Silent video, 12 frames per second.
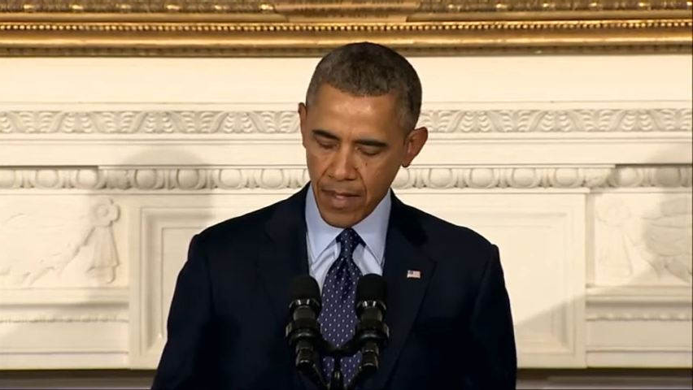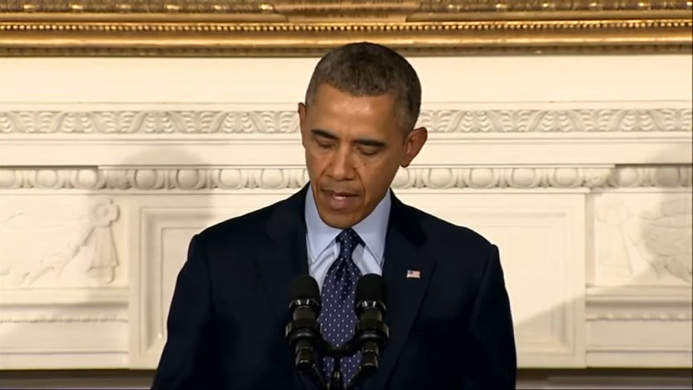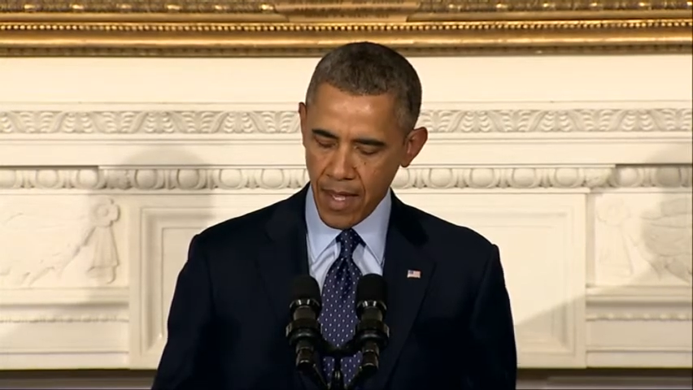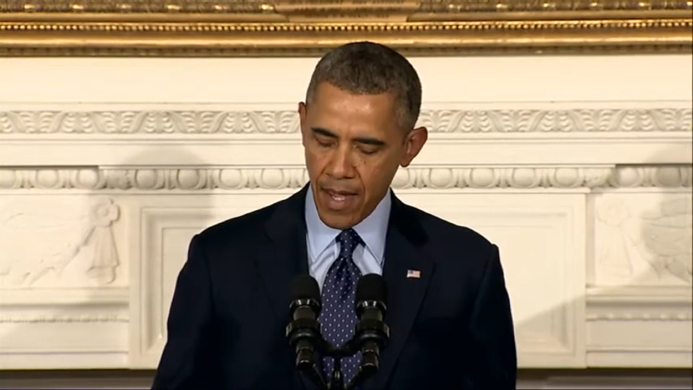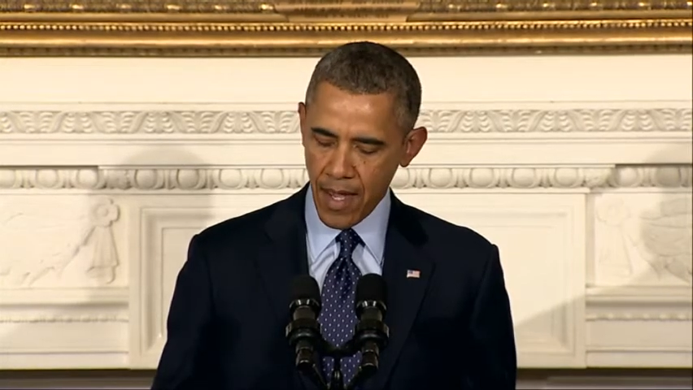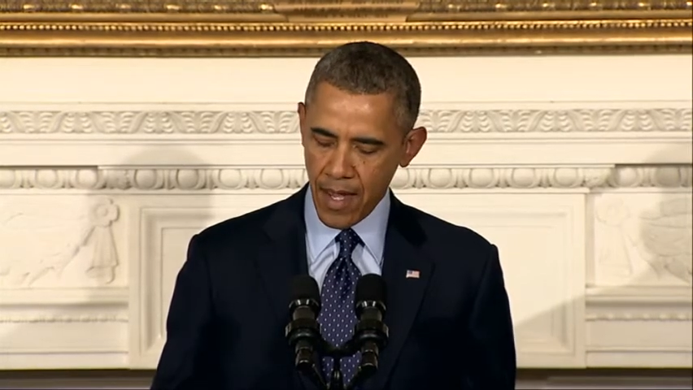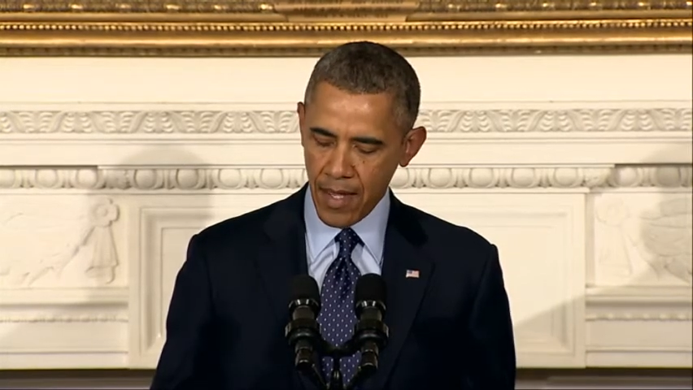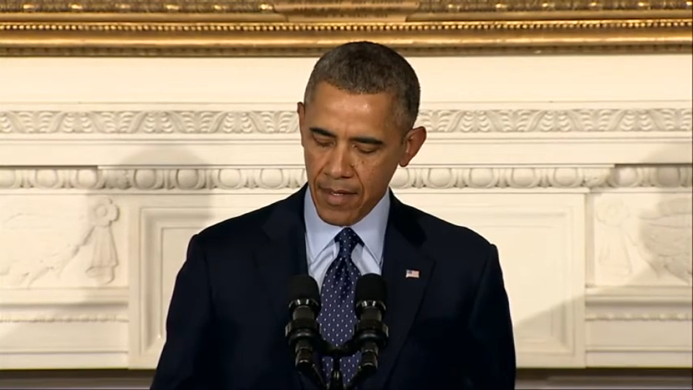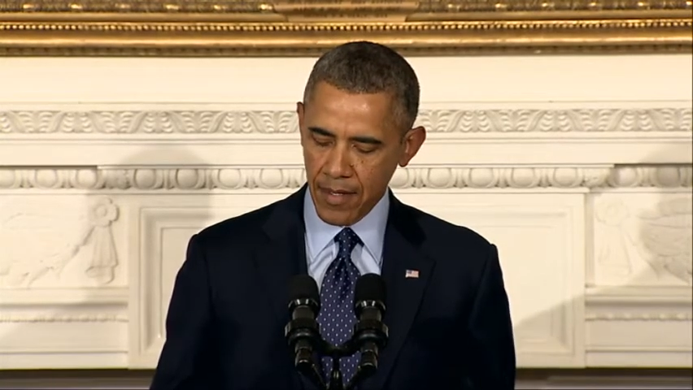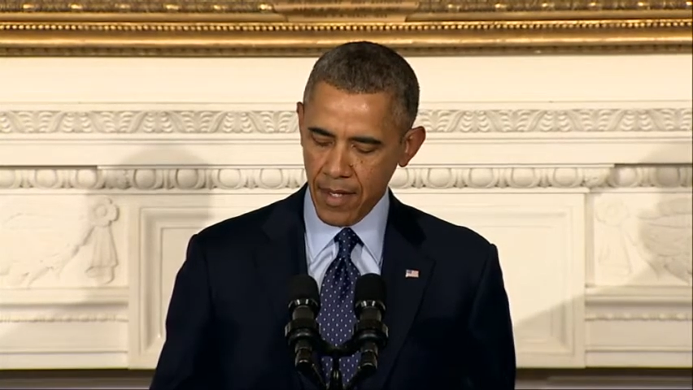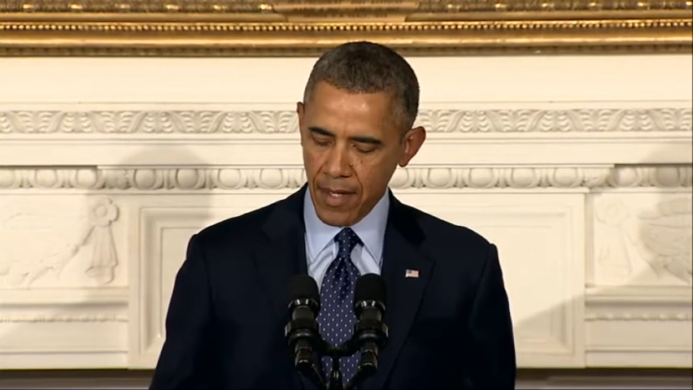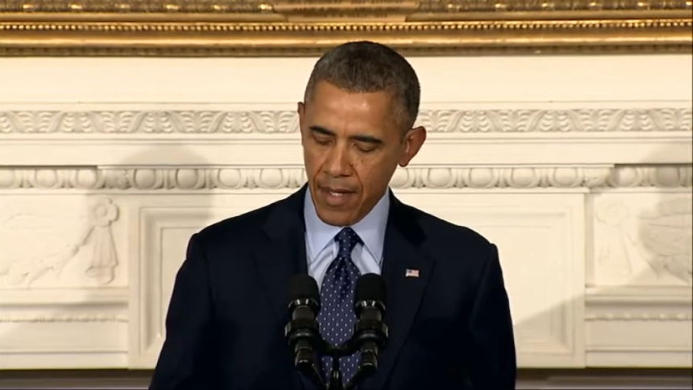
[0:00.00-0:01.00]

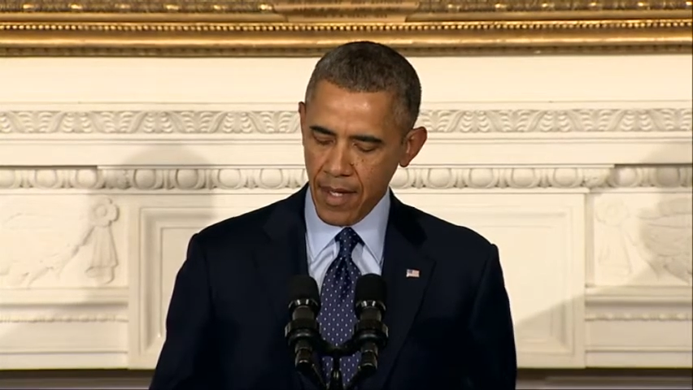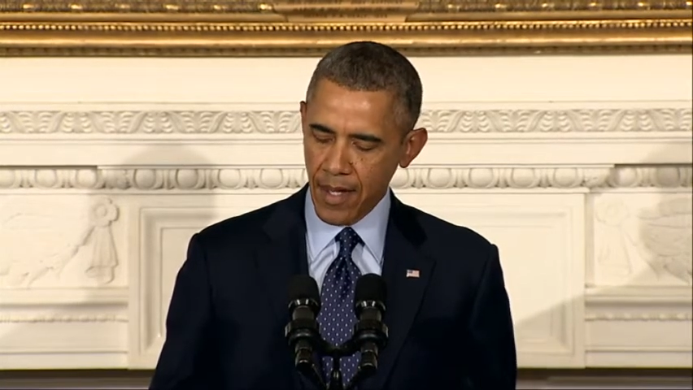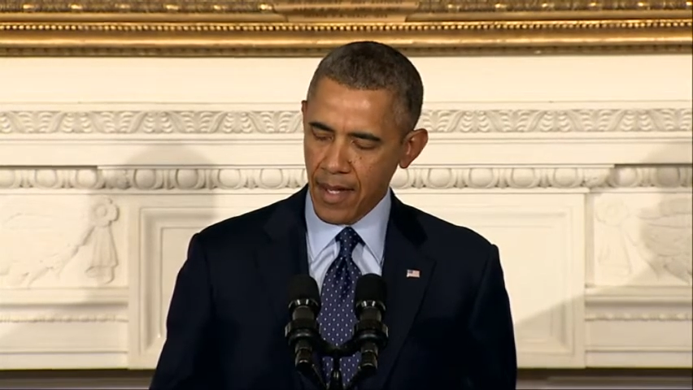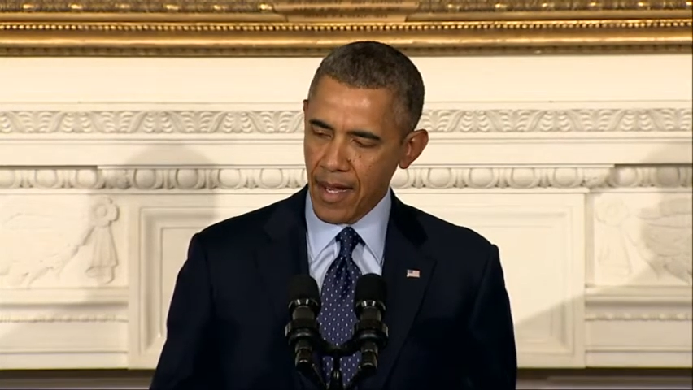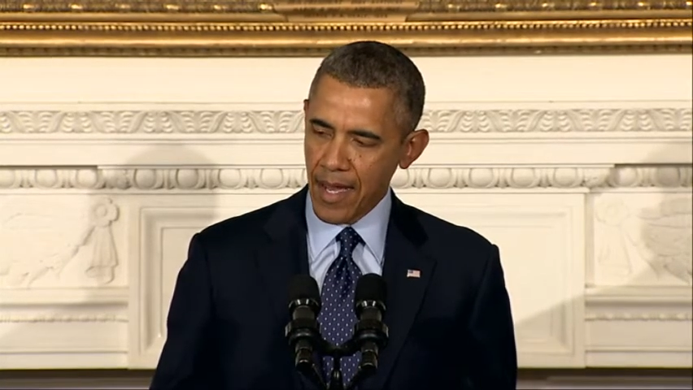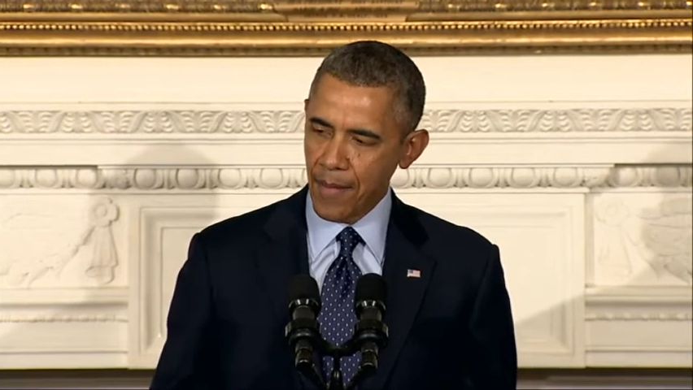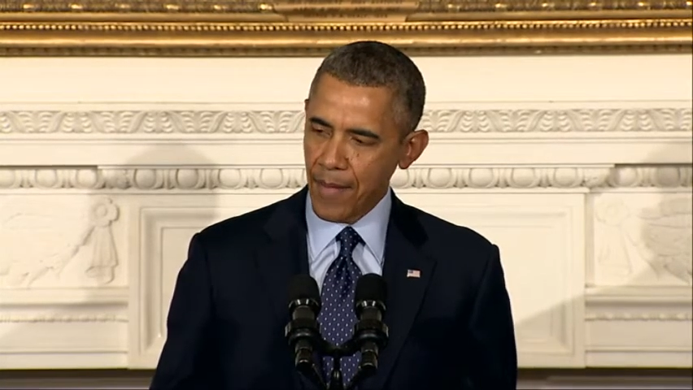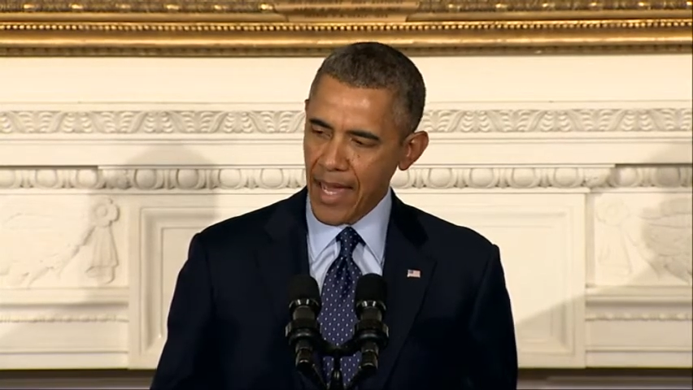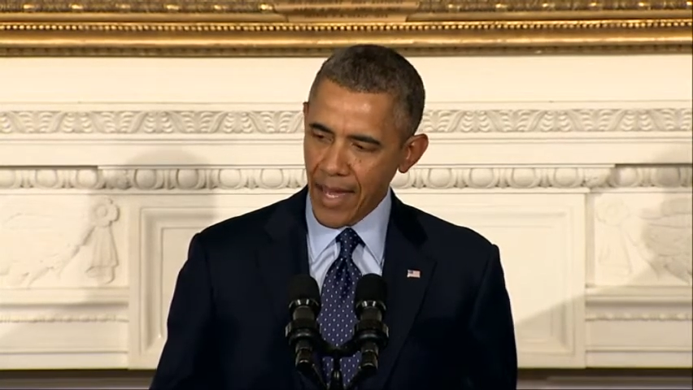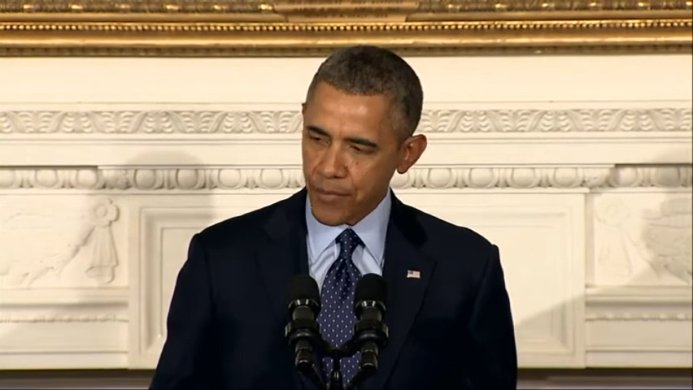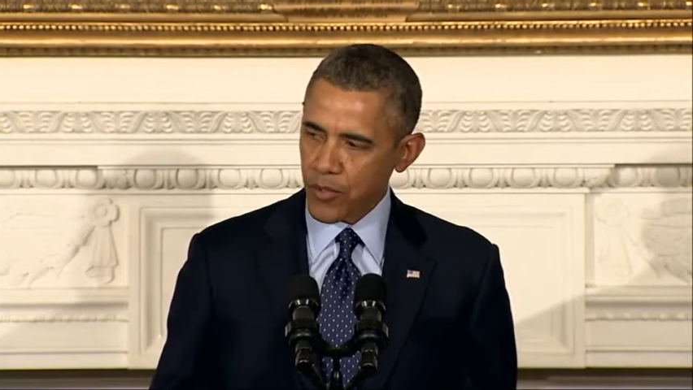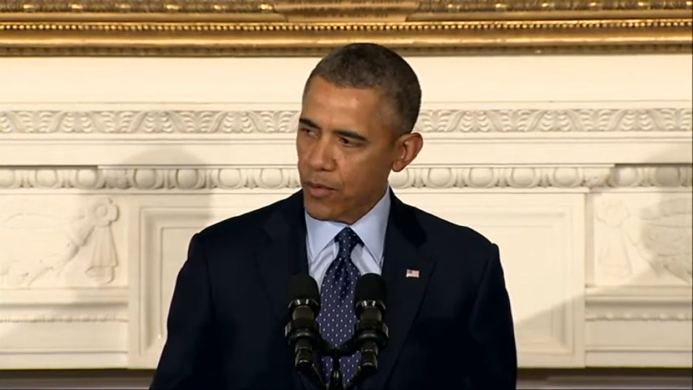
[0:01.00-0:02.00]
And I am
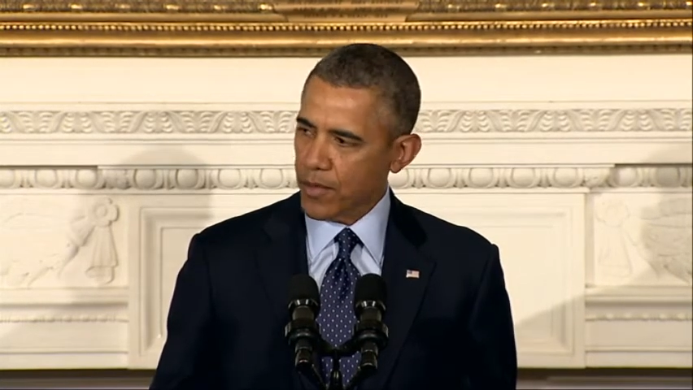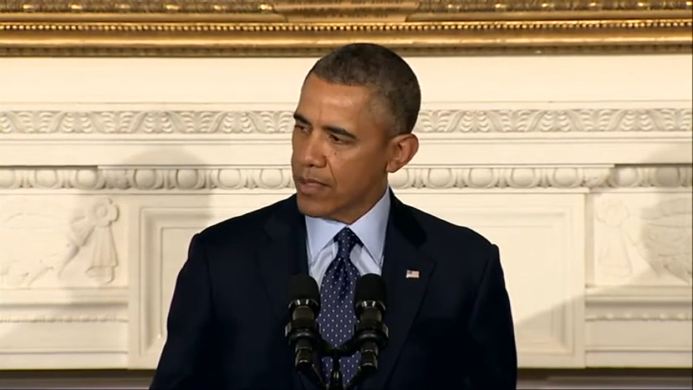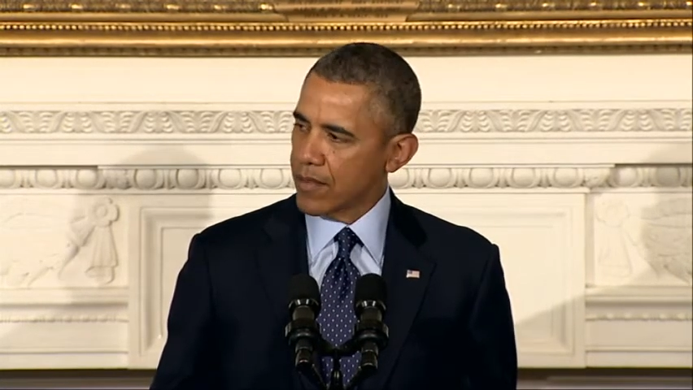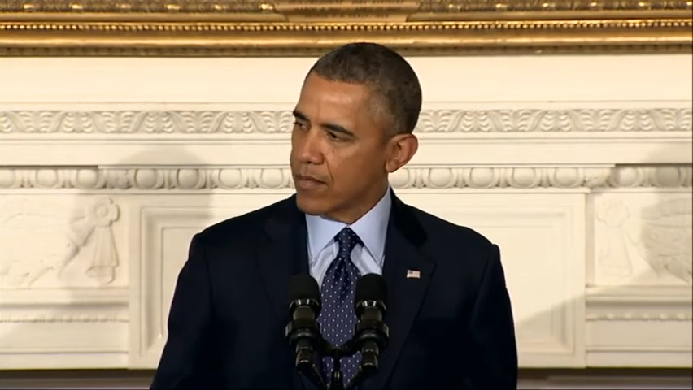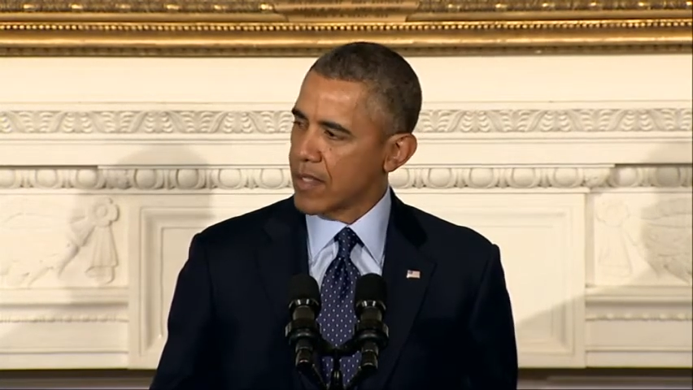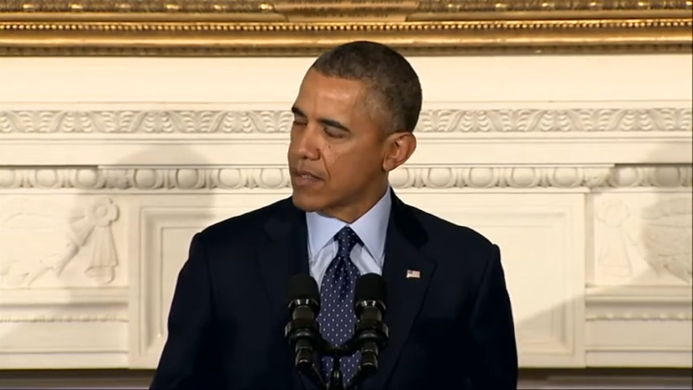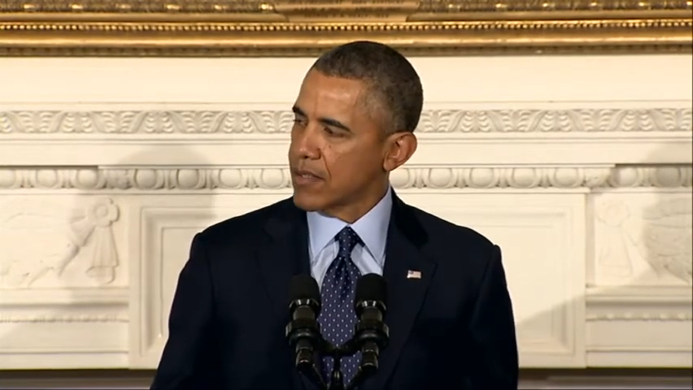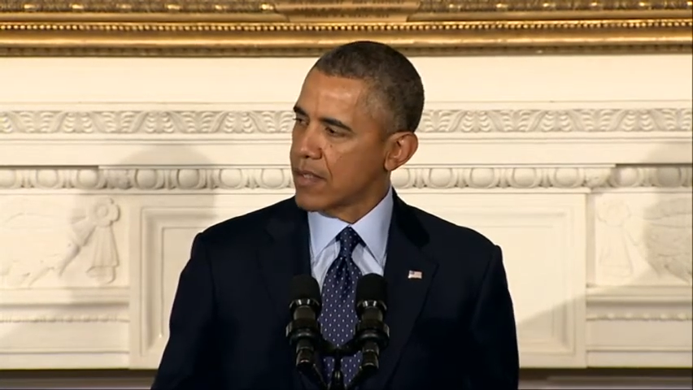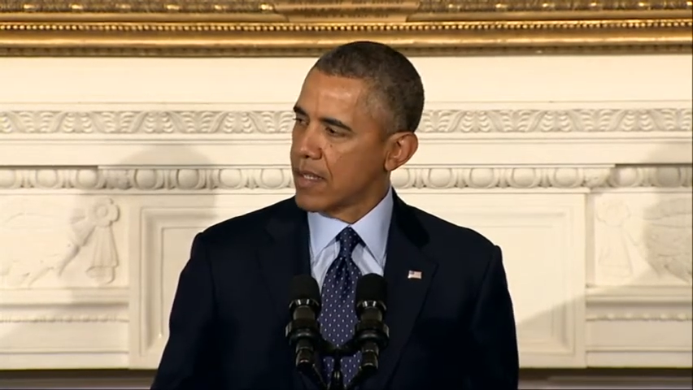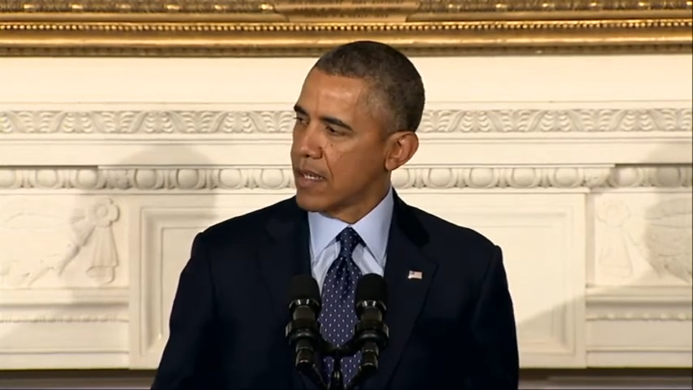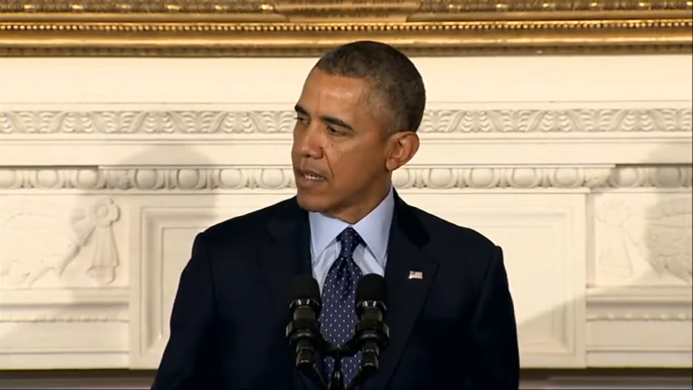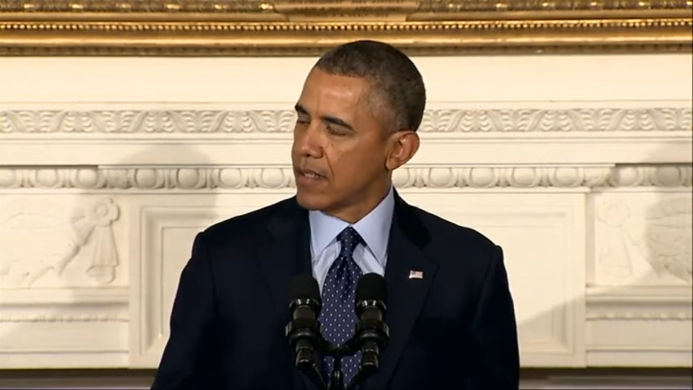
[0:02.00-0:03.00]
absolutely convinced
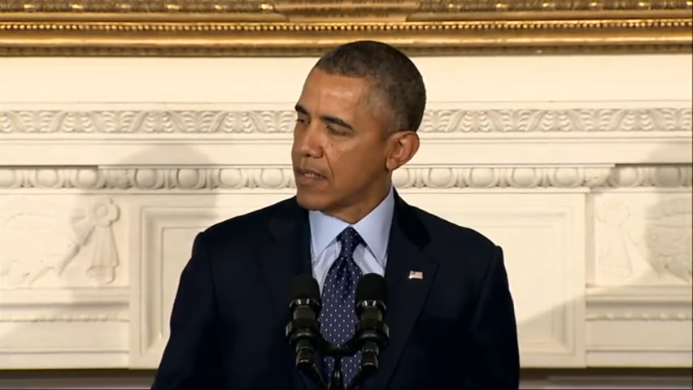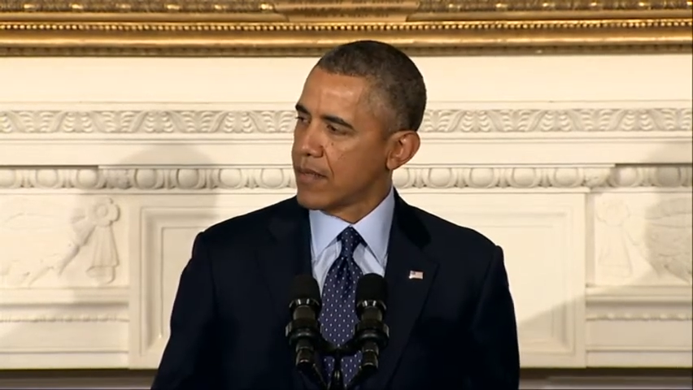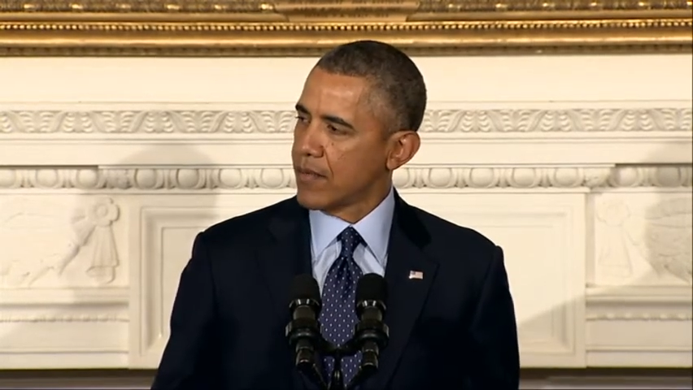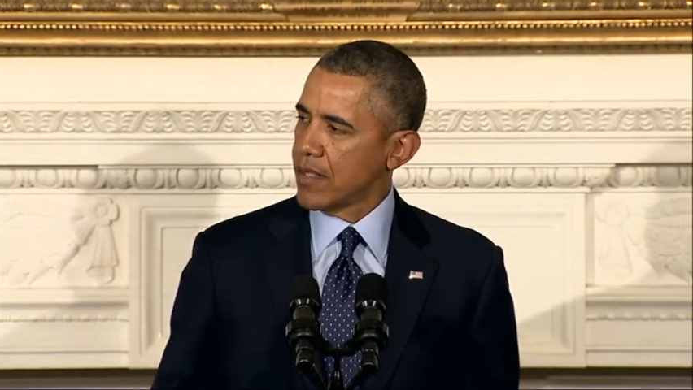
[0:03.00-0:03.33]
that